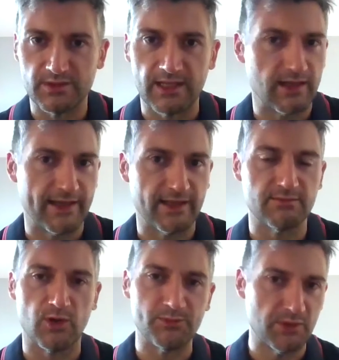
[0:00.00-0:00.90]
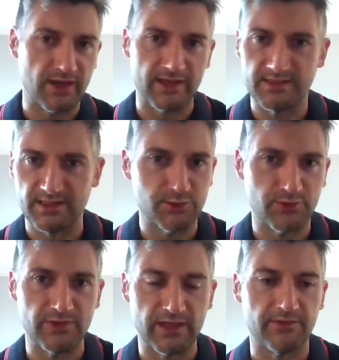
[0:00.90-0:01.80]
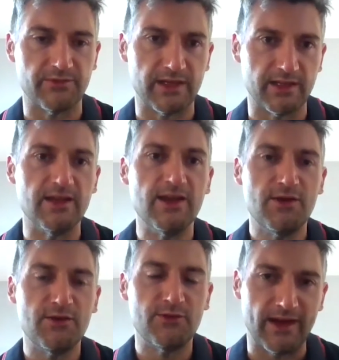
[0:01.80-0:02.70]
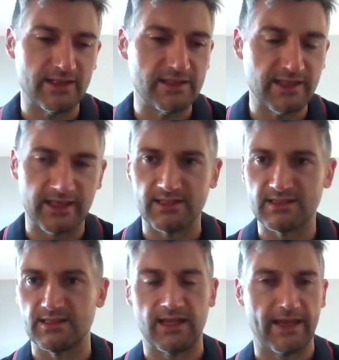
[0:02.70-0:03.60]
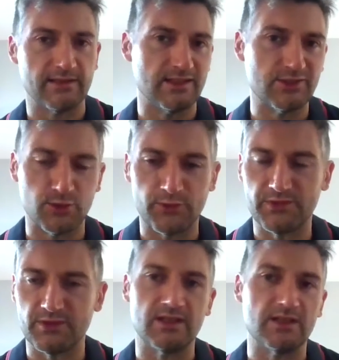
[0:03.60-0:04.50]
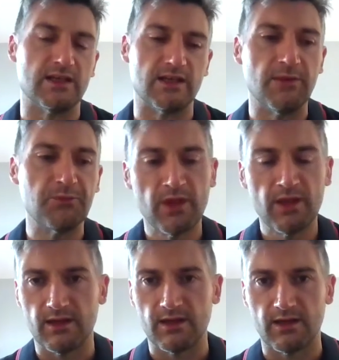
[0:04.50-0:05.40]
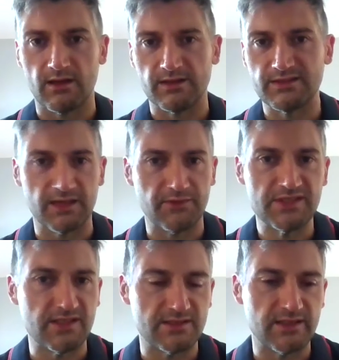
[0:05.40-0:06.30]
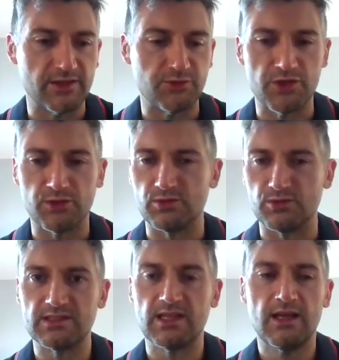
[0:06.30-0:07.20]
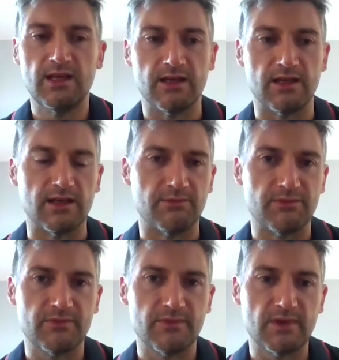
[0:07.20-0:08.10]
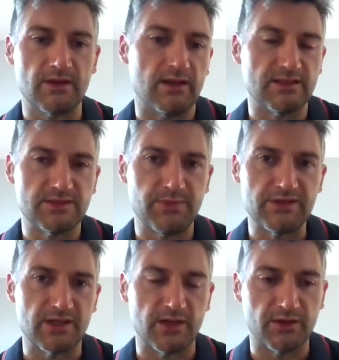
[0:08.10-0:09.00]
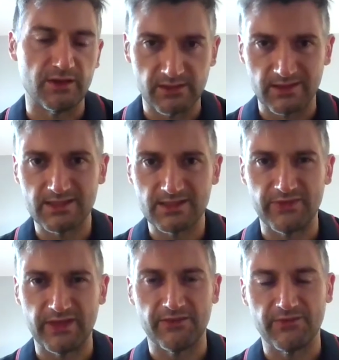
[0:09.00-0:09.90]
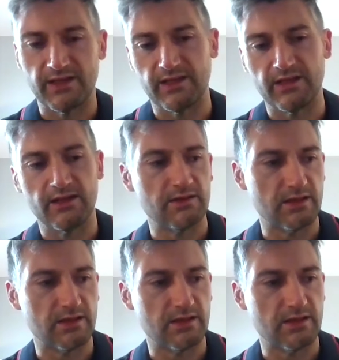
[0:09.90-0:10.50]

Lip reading: that, like optimizing to very, very fine details, like the software, the services that we use, especially in this very, very